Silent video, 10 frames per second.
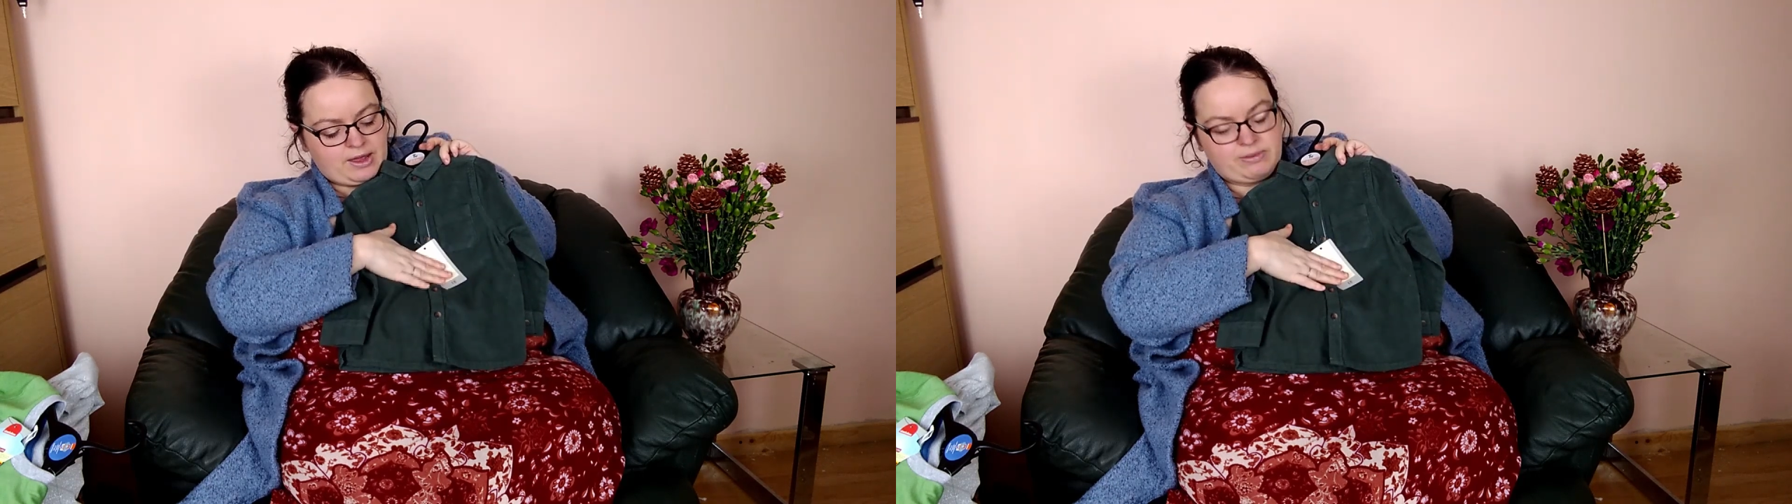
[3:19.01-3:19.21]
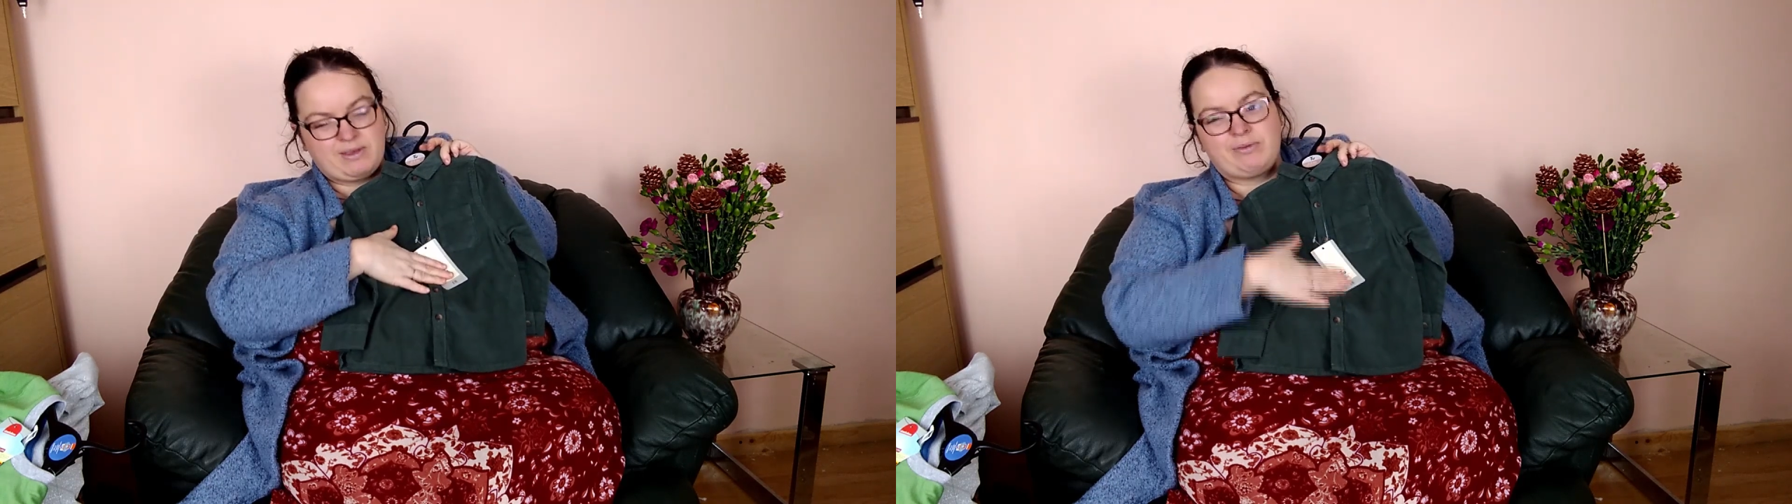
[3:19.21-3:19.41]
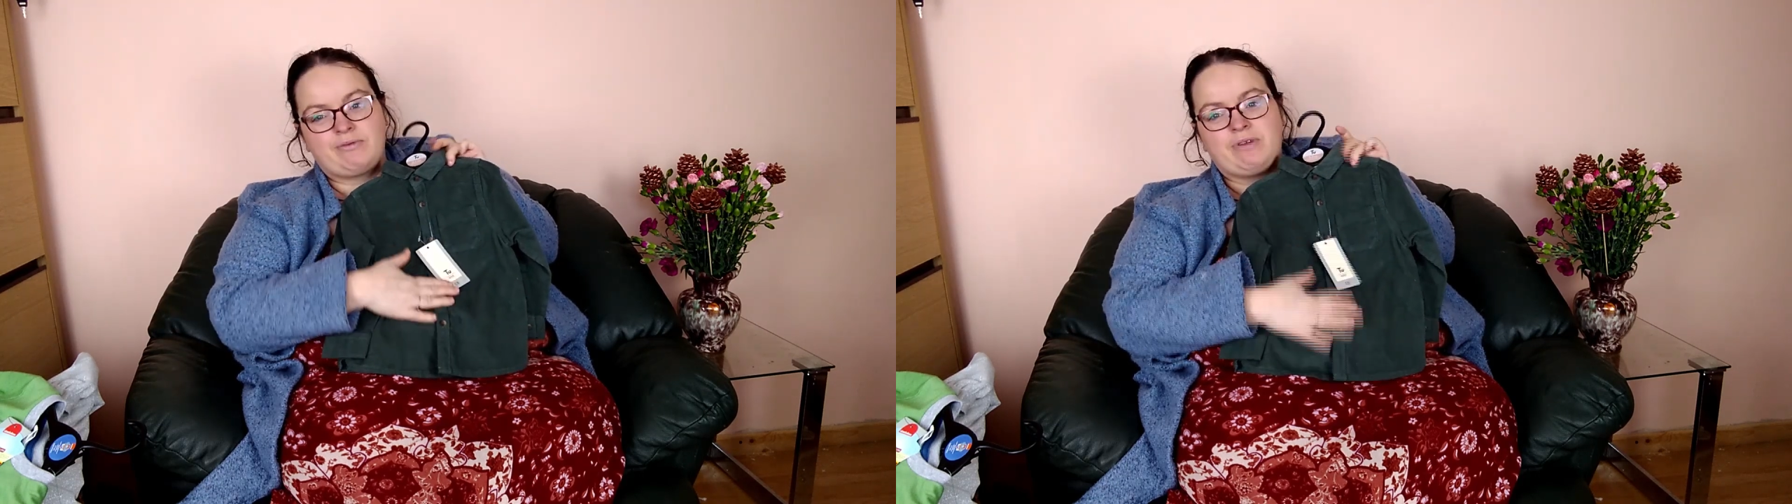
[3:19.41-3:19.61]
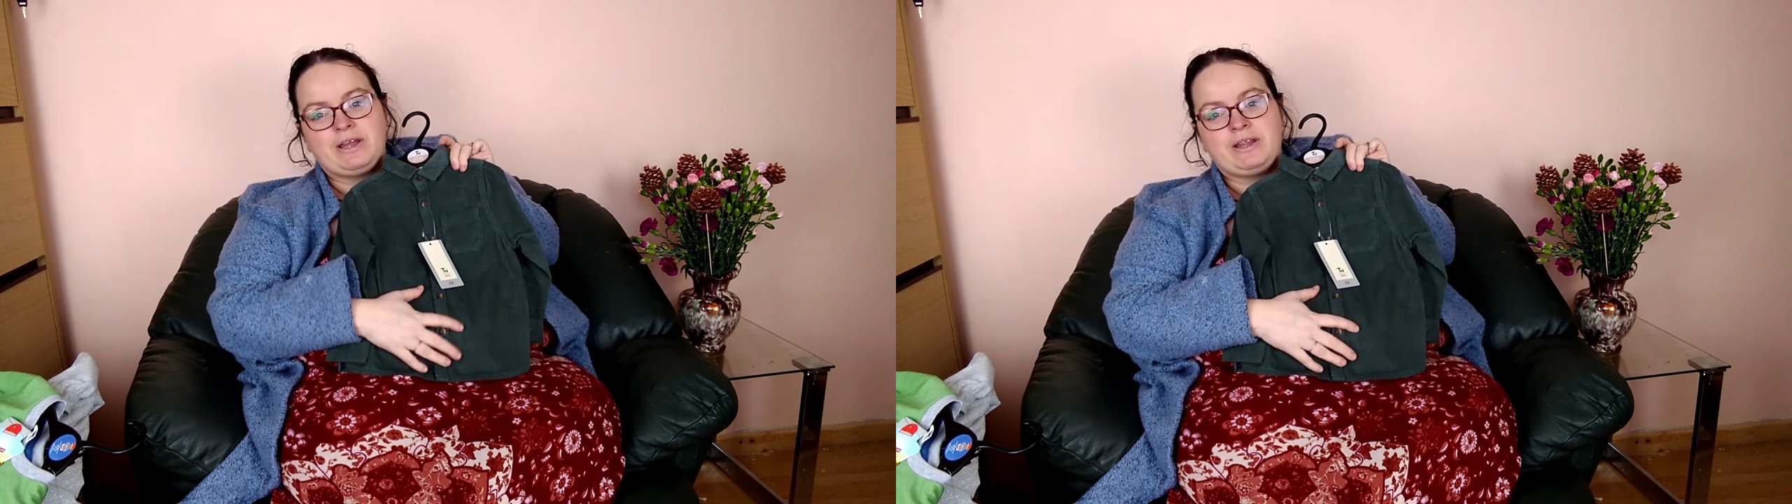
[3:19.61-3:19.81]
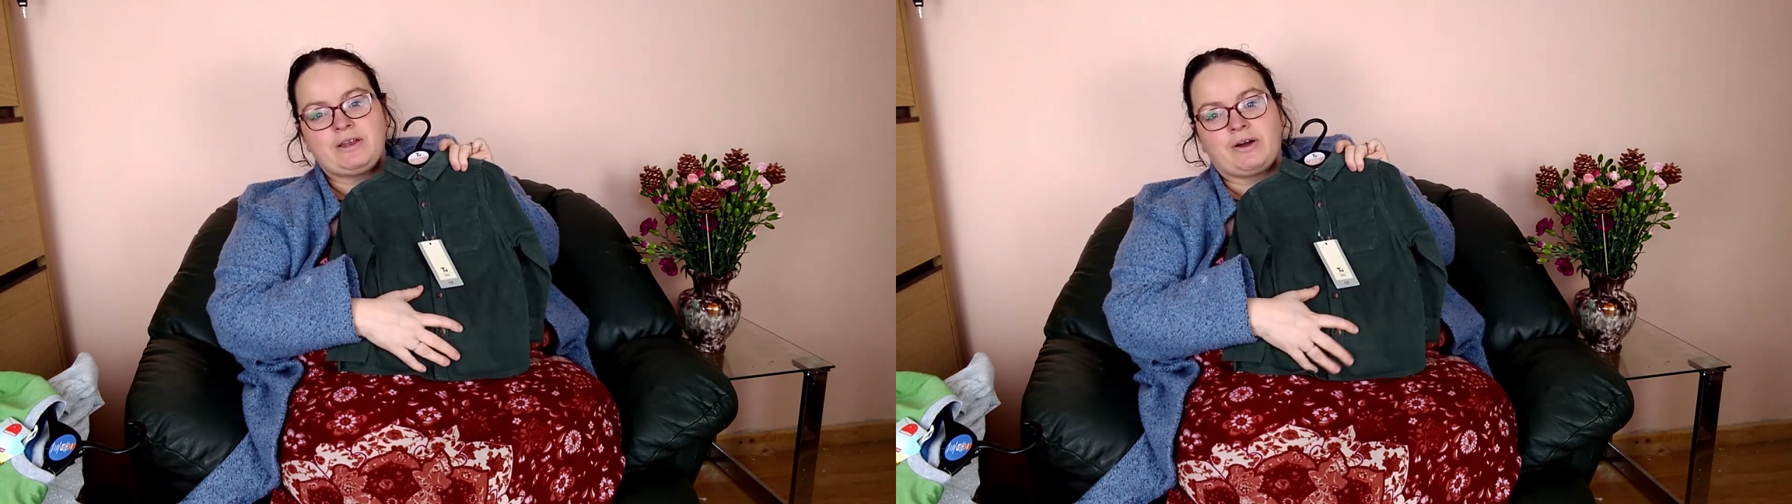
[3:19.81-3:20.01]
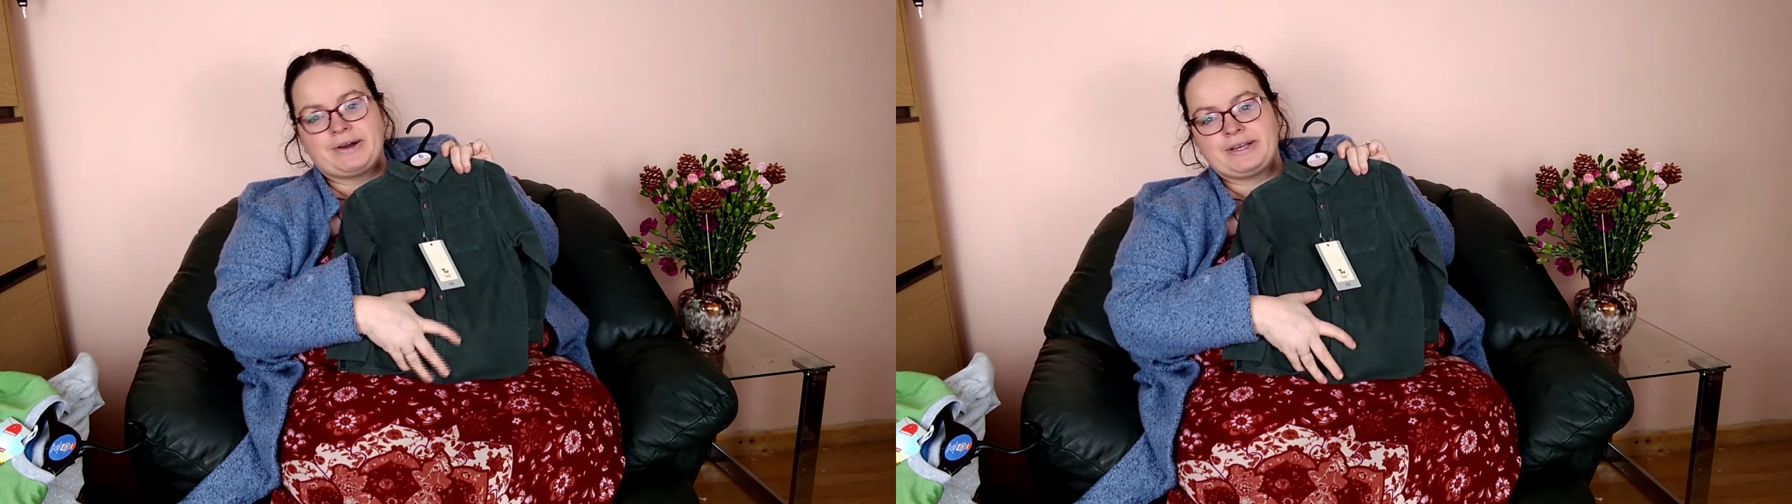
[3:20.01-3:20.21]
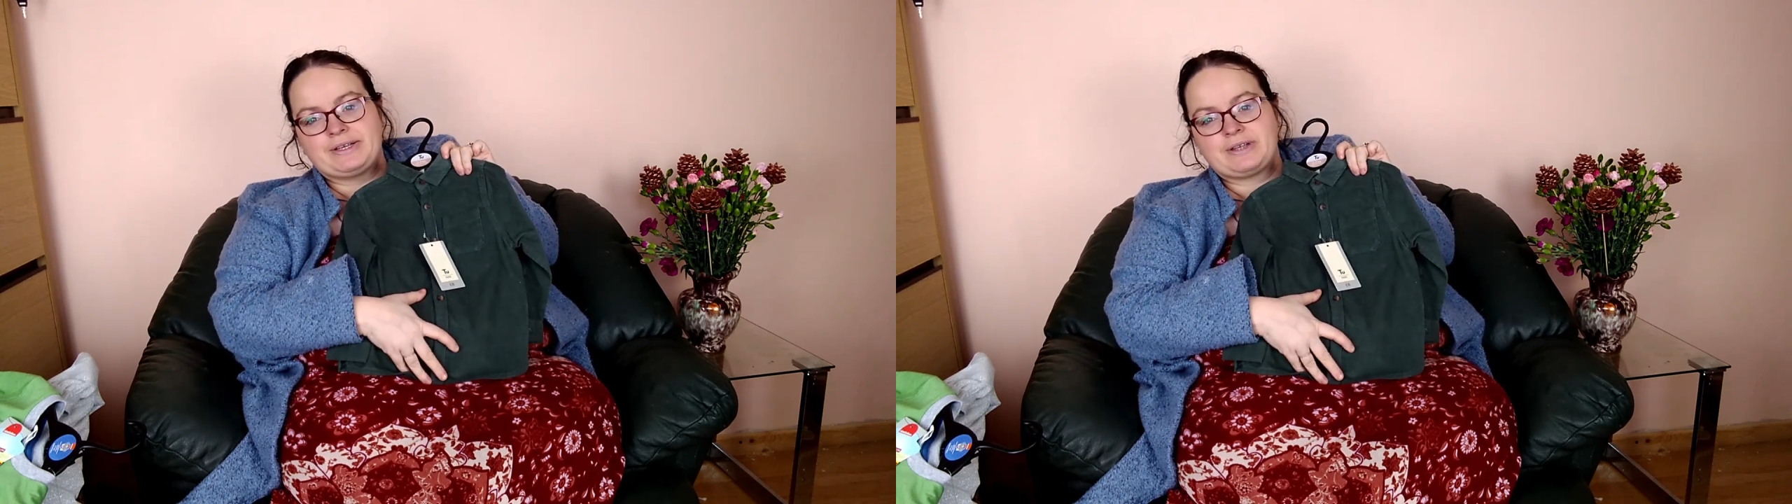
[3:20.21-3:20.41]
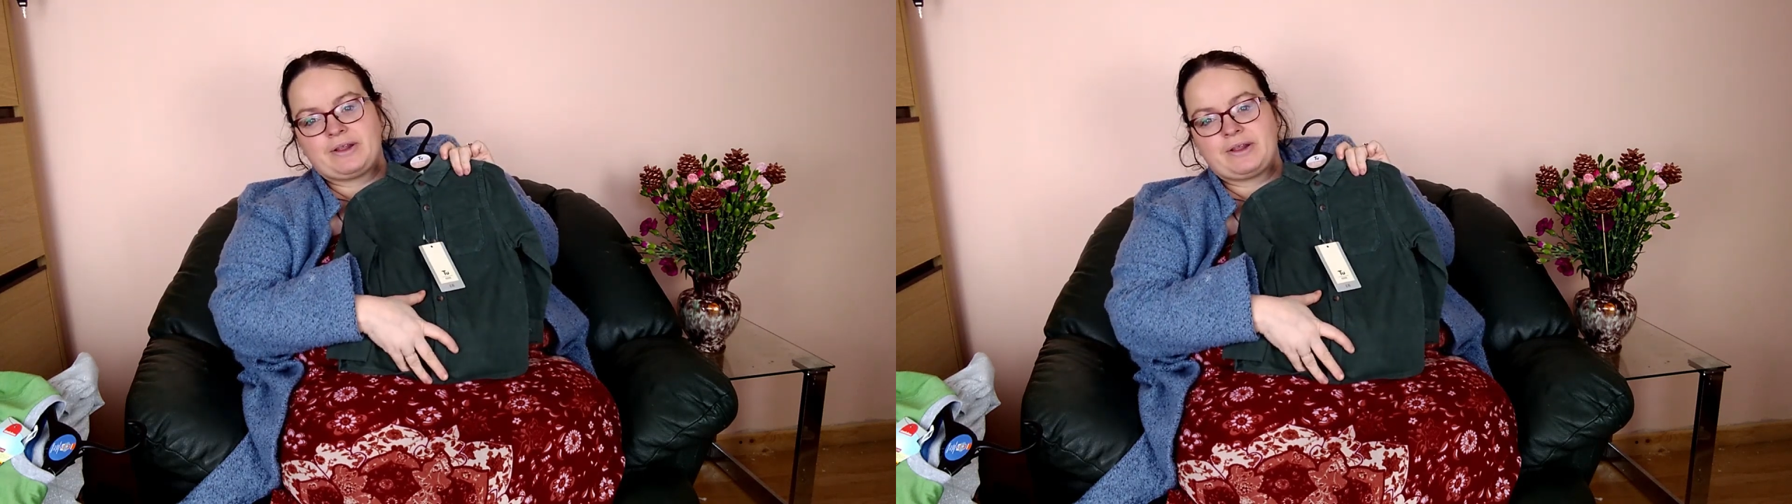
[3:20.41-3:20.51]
and they were really nice